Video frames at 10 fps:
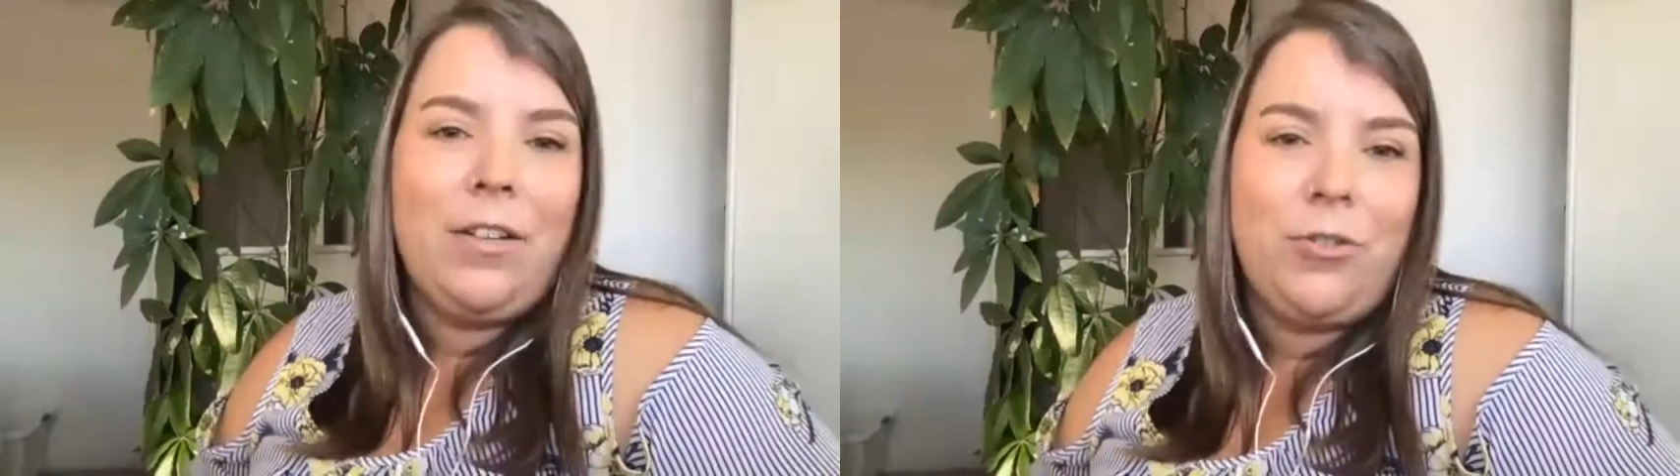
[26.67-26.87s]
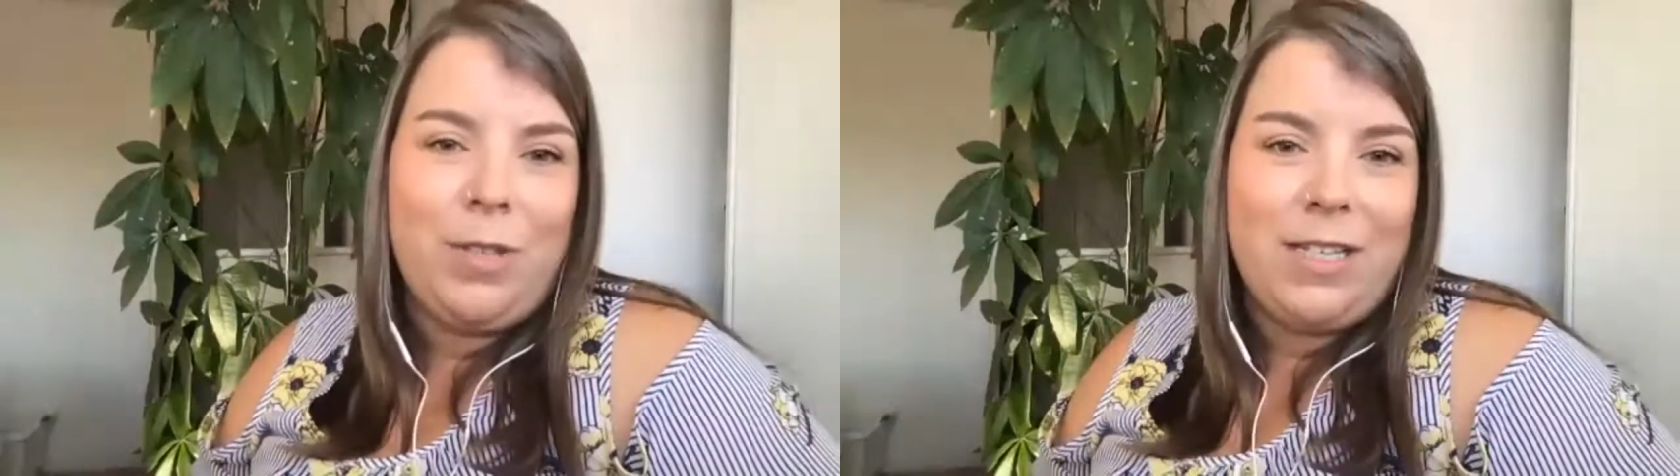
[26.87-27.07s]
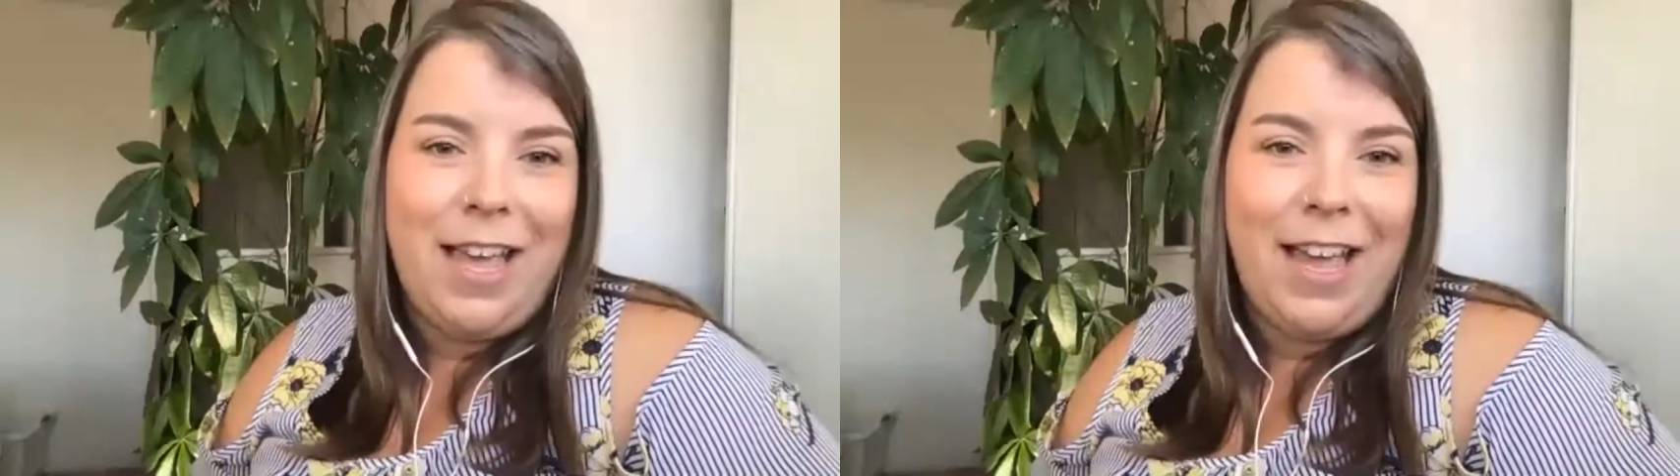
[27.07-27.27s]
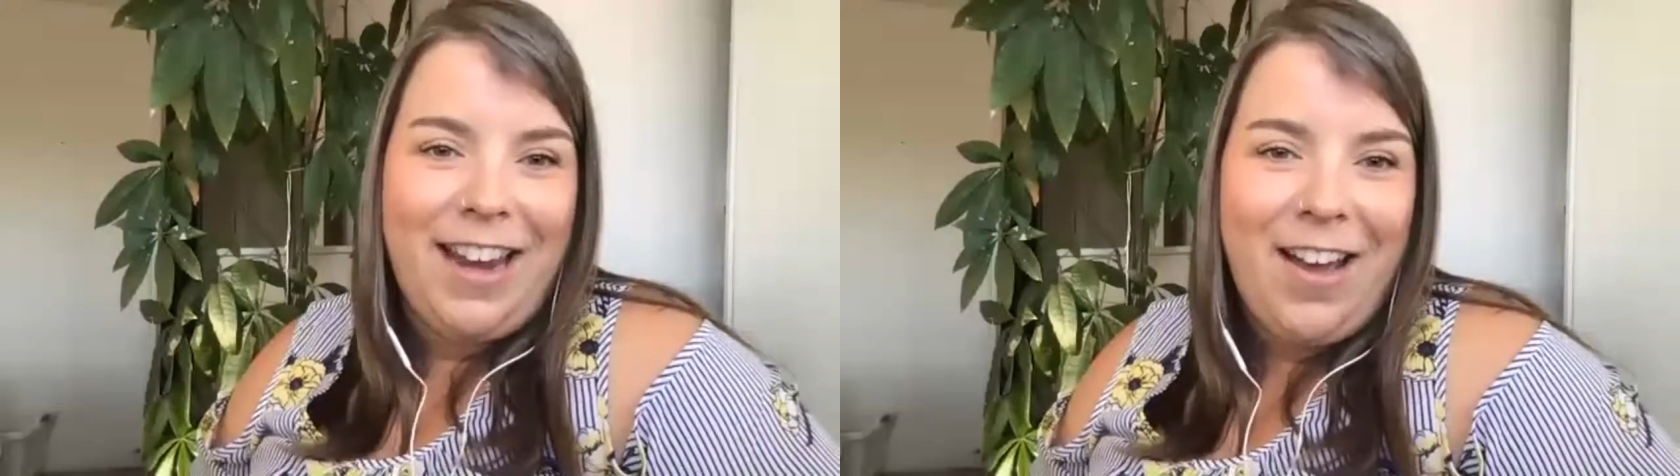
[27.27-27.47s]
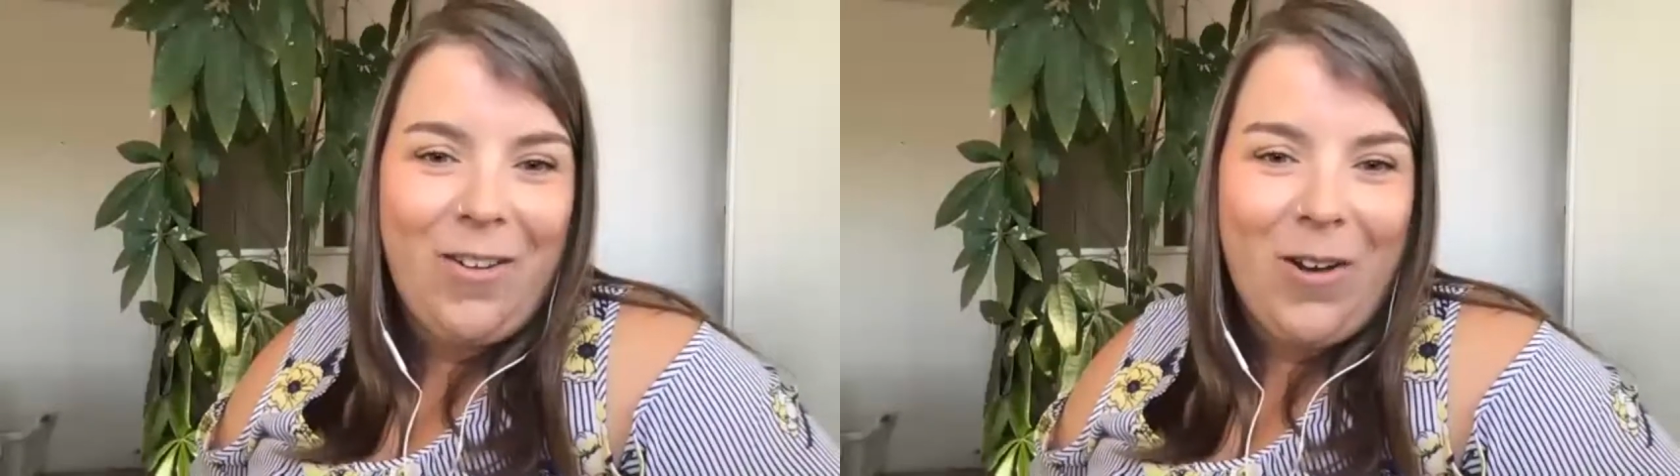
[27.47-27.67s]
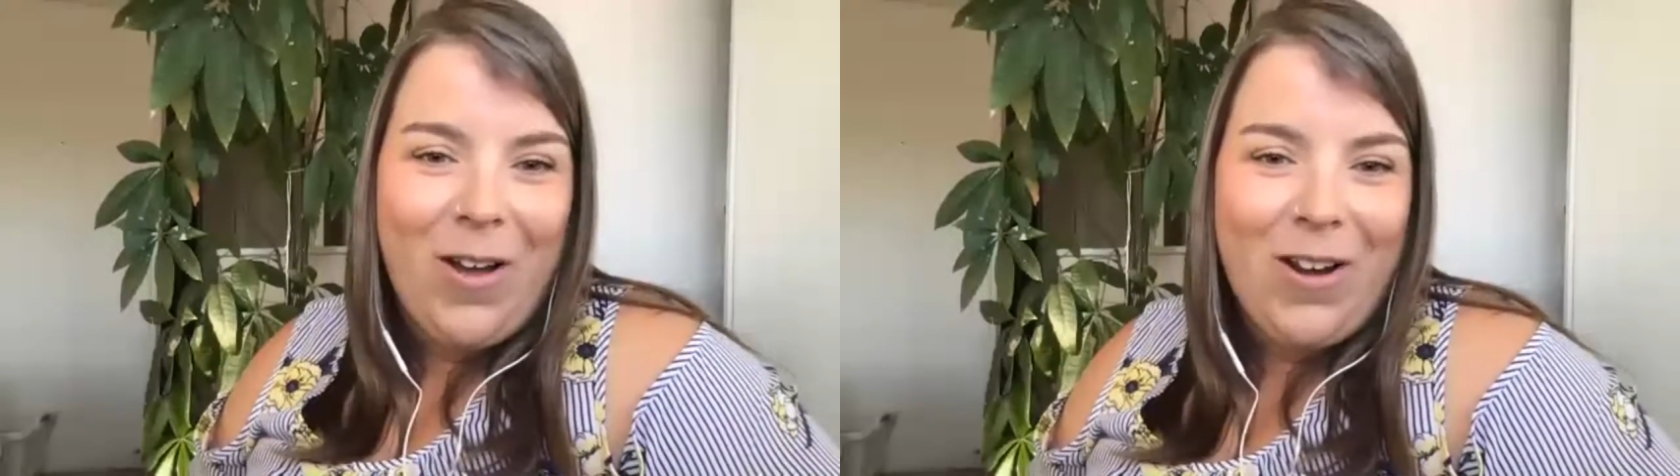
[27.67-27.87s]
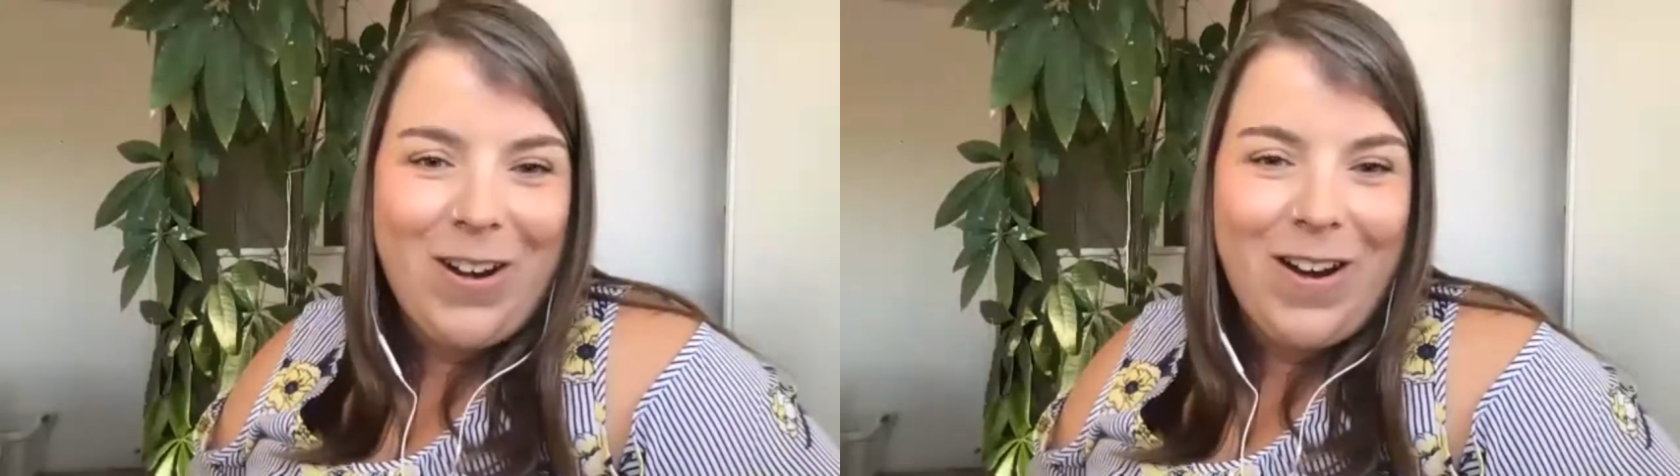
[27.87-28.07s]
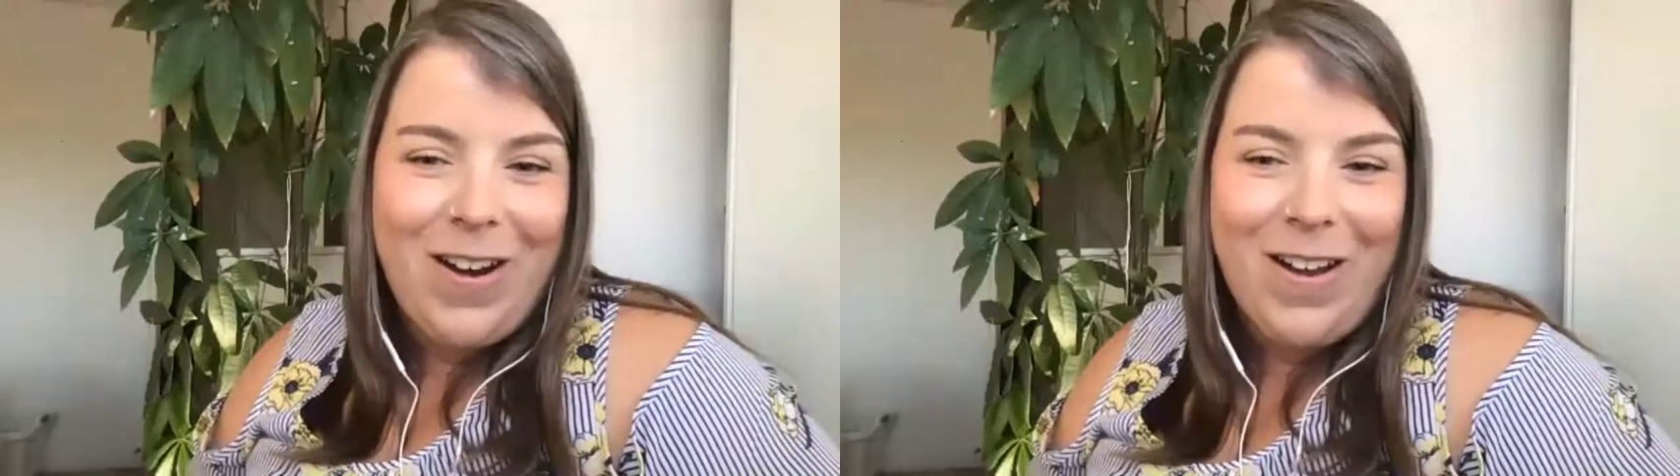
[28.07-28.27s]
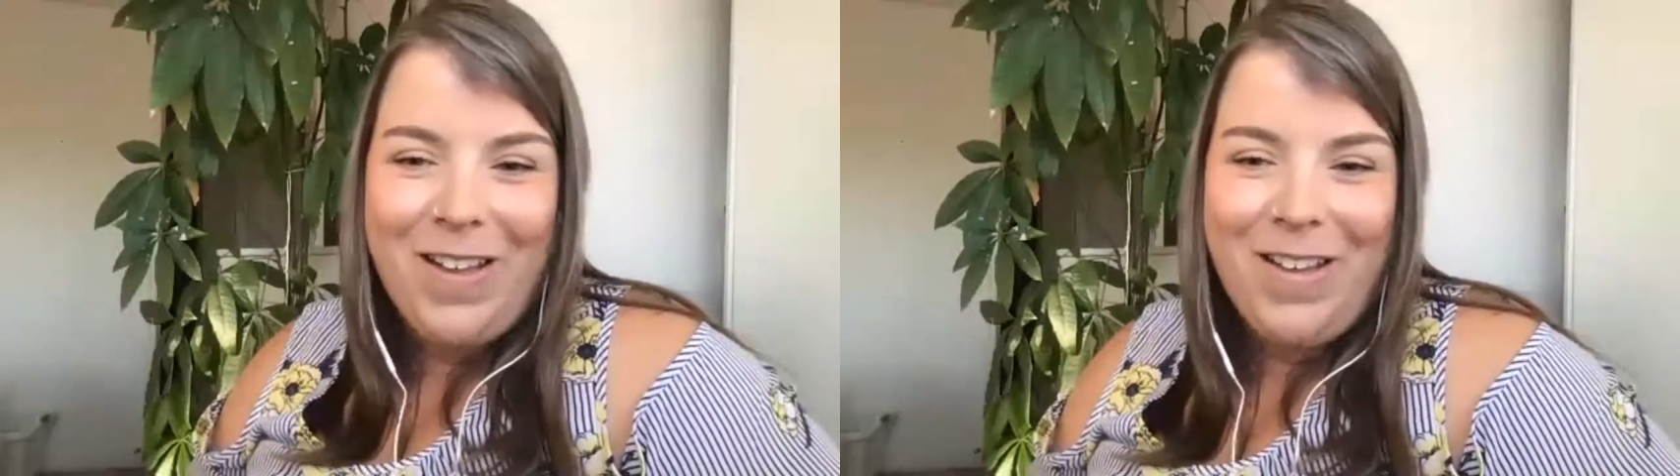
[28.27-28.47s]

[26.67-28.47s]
Julie's hanging out on her